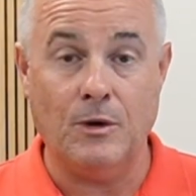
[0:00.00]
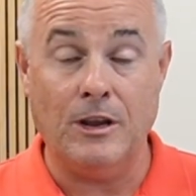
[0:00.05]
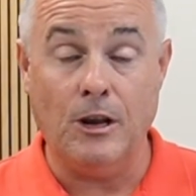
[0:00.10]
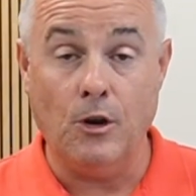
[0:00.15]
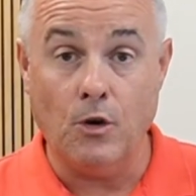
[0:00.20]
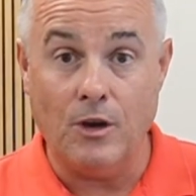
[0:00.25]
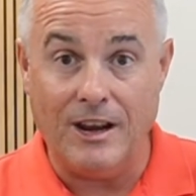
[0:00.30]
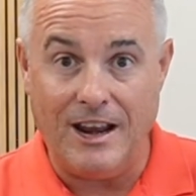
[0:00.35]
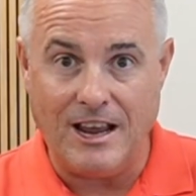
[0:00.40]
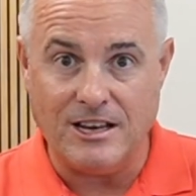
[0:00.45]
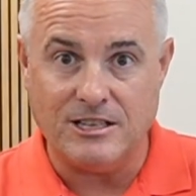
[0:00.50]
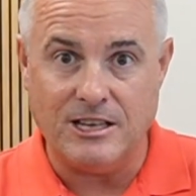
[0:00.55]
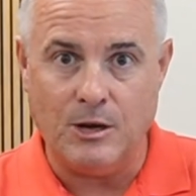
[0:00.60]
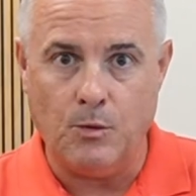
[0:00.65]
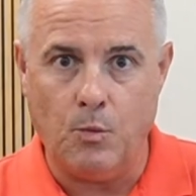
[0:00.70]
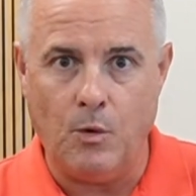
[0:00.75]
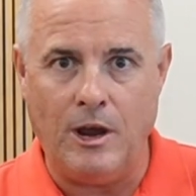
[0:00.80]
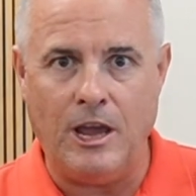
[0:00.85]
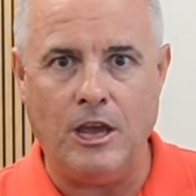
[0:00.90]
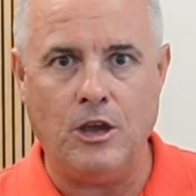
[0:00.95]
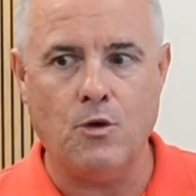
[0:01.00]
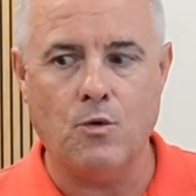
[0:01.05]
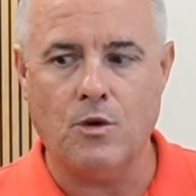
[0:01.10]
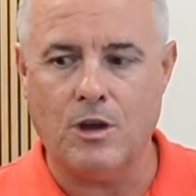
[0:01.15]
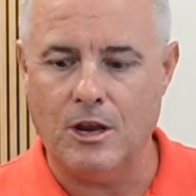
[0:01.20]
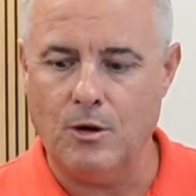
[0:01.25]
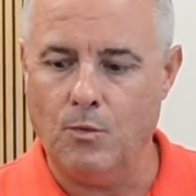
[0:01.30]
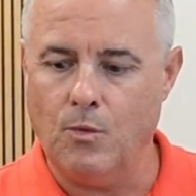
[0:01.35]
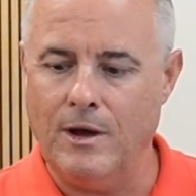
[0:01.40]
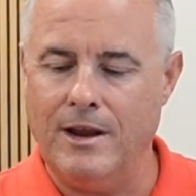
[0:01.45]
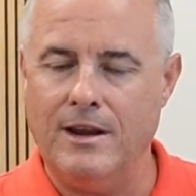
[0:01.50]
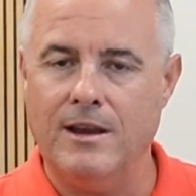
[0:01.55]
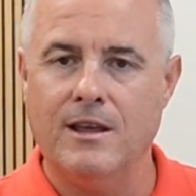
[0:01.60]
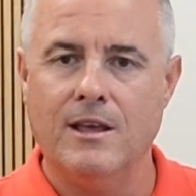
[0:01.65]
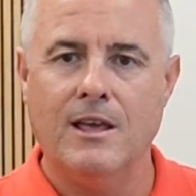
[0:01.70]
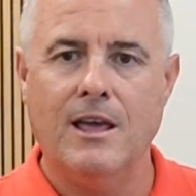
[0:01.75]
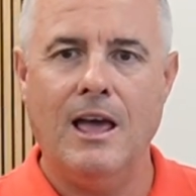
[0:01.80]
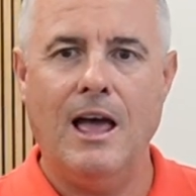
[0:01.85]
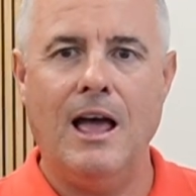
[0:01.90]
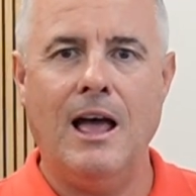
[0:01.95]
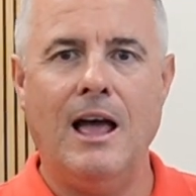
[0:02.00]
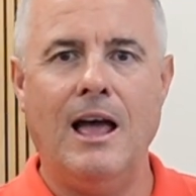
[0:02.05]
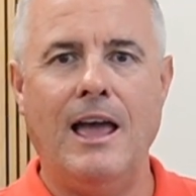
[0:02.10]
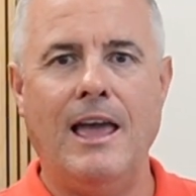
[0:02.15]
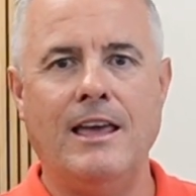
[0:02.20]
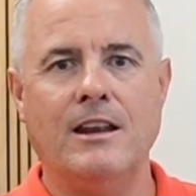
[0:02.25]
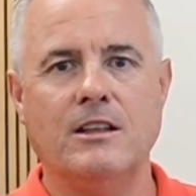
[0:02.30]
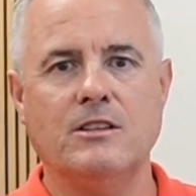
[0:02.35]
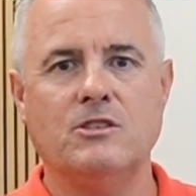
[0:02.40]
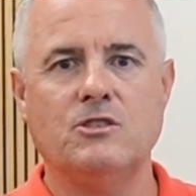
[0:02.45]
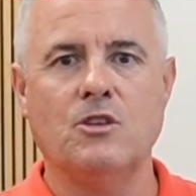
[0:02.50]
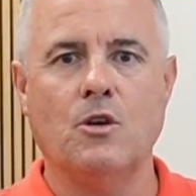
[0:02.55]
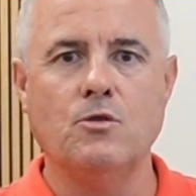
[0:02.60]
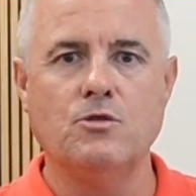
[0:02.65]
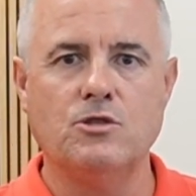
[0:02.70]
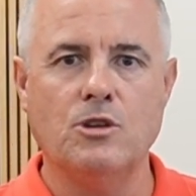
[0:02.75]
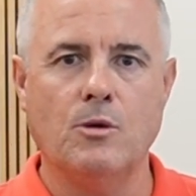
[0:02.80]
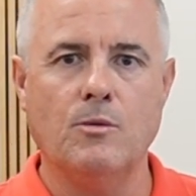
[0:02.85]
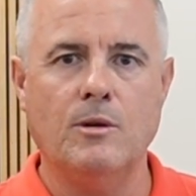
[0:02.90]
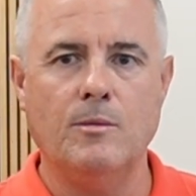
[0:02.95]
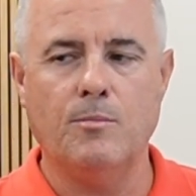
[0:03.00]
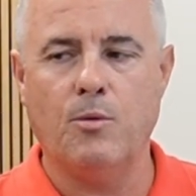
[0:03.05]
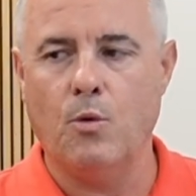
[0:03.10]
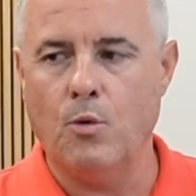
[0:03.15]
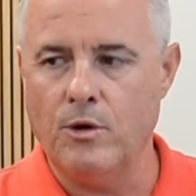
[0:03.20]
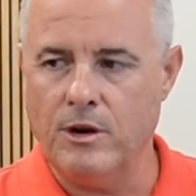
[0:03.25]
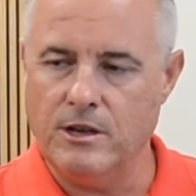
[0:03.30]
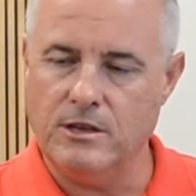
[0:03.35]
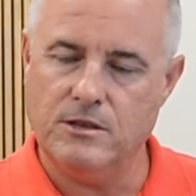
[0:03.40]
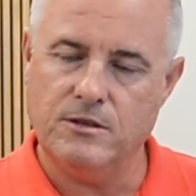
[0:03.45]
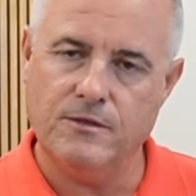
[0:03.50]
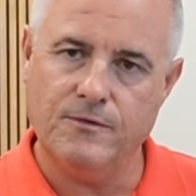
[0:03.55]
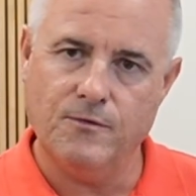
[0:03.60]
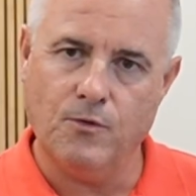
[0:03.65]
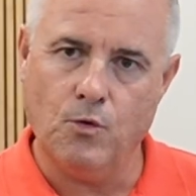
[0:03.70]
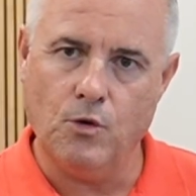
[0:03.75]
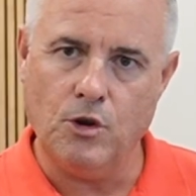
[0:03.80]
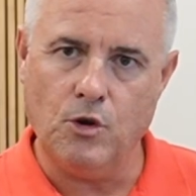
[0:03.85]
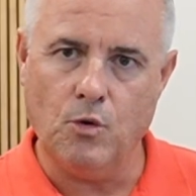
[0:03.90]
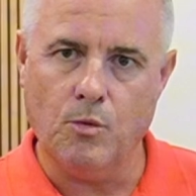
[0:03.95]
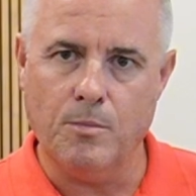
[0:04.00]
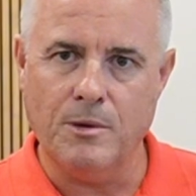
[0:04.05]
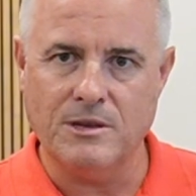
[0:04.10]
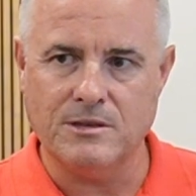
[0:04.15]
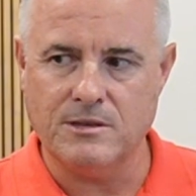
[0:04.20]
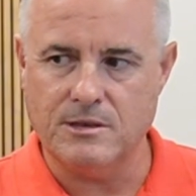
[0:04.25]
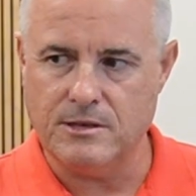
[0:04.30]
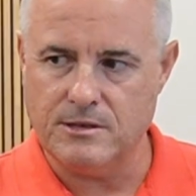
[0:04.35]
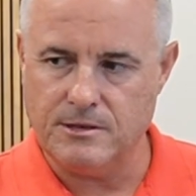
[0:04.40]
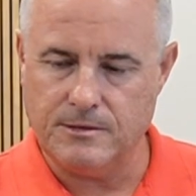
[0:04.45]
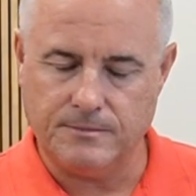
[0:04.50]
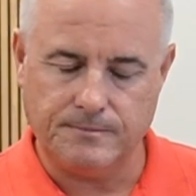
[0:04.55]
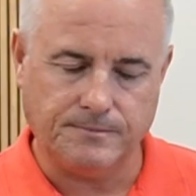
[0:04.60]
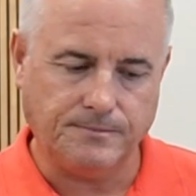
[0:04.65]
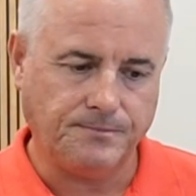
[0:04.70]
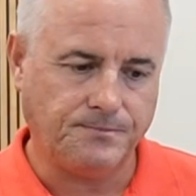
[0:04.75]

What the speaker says: We look at actually where you can win, and it's so important for your business.